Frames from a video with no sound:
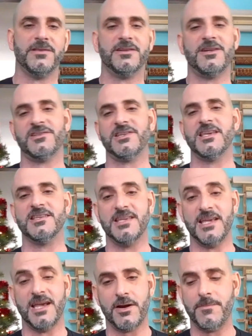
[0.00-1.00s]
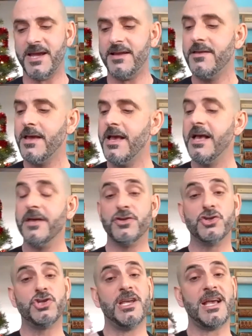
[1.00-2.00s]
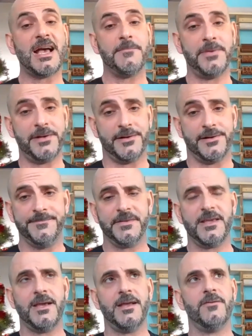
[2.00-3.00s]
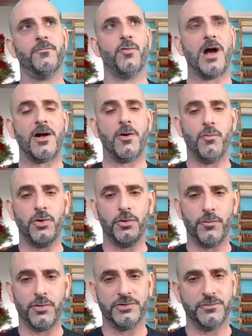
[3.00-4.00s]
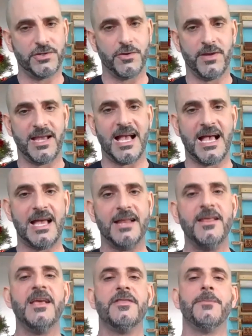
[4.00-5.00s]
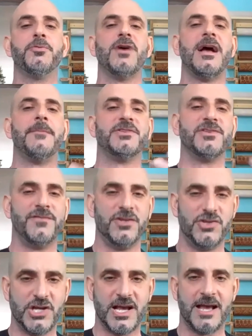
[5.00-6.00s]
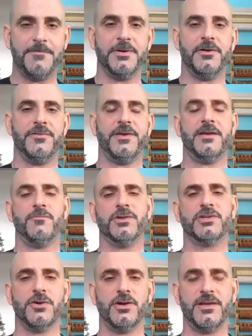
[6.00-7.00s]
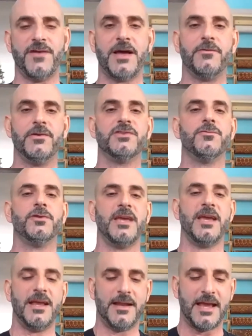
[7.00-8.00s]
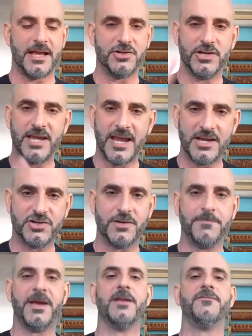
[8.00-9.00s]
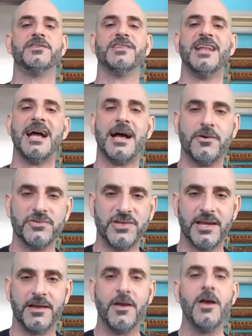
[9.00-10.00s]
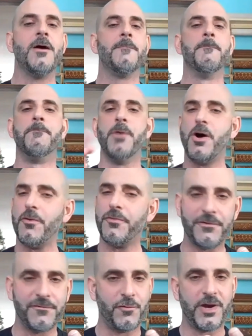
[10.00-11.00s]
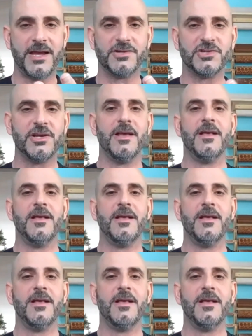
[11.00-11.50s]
the Tuskegee Airmen, the GI Bill. And while World War II is going on, the promise of the GI Bill that returning veterans will get education benefits and housing, both of which,